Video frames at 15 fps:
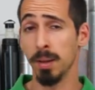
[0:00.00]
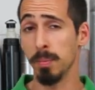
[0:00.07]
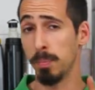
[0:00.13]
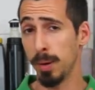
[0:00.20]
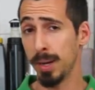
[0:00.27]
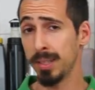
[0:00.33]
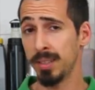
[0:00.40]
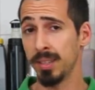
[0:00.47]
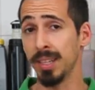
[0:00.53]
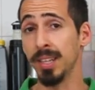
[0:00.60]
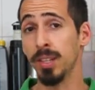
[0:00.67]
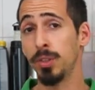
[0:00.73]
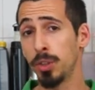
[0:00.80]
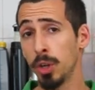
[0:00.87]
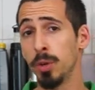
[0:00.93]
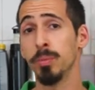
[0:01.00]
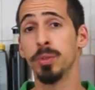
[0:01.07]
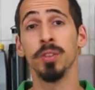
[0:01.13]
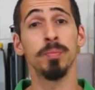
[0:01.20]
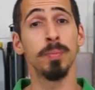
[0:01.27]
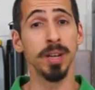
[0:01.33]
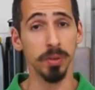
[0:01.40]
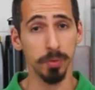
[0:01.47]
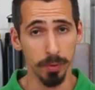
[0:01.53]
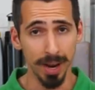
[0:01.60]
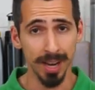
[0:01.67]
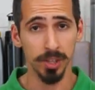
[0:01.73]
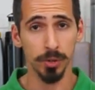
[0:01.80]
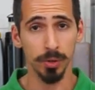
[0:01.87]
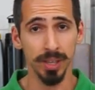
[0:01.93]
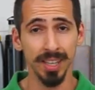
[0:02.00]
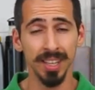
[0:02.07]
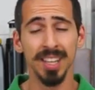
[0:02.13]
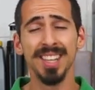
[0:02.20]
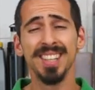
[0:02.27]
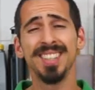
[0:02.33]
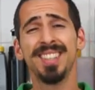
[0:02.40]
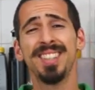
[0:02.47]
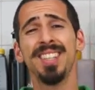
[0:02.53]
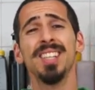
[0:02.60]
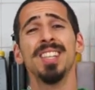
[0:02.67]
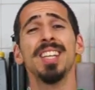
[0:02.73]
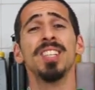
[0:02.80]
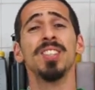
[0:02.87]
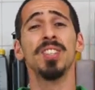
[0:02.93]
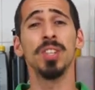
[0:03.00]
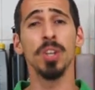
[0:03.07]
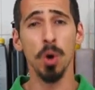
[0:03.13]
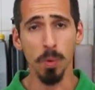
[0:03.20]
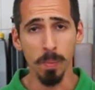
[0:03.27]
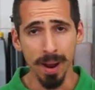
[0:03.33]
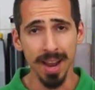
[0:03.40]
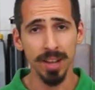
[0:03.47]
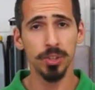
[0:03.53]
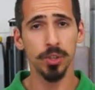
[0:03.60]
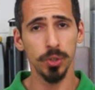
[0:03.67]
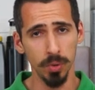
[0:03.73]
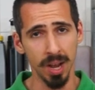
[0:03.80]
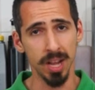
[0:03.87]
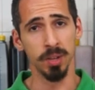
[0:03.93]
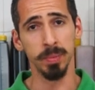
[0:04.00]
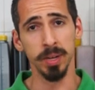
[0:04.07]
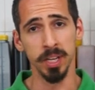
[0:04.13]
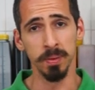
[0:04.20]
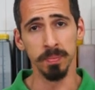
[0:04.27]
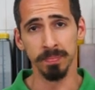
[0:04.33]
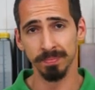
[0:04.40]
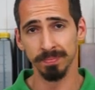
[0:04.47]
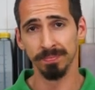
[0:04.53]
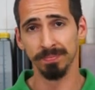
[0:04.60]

But, in terms of manufacturing, steel is no match to aluminium.